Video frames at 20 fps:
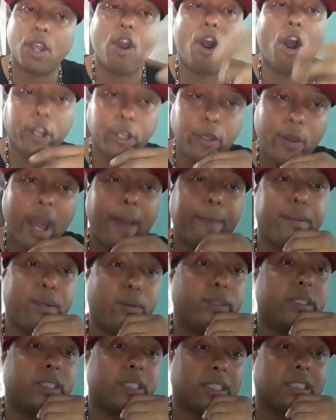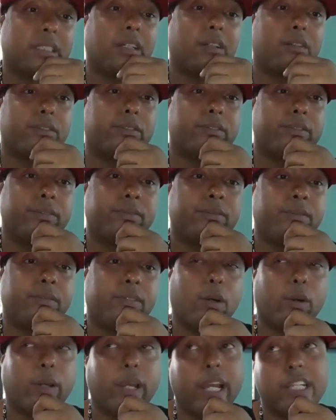Are you happy with yourself?
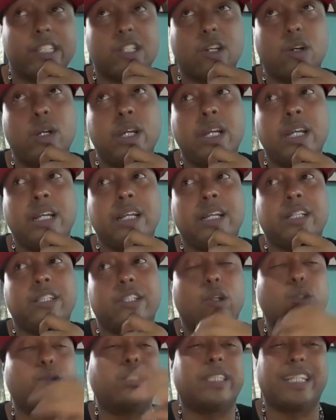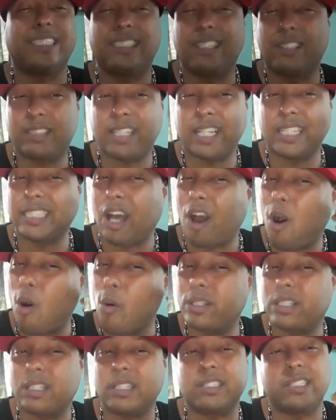Okay, so those things are things I
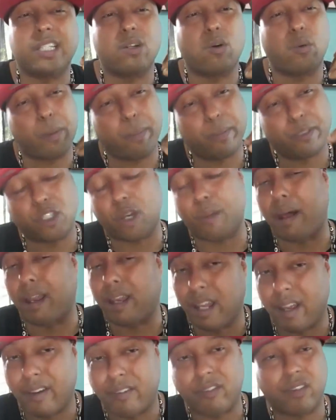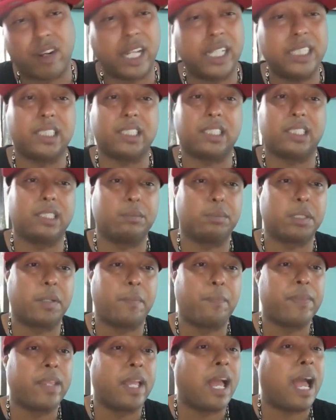always consider when people talk about love and relationships.
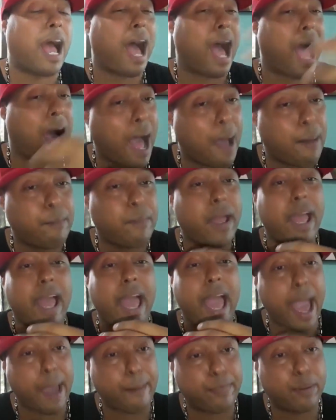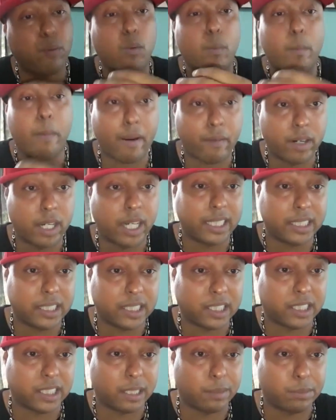I'm happy with my
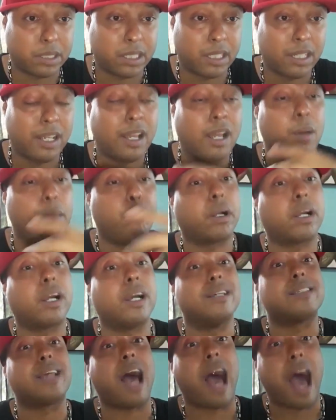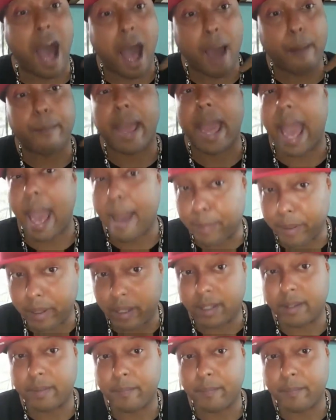relationships because I'm happy.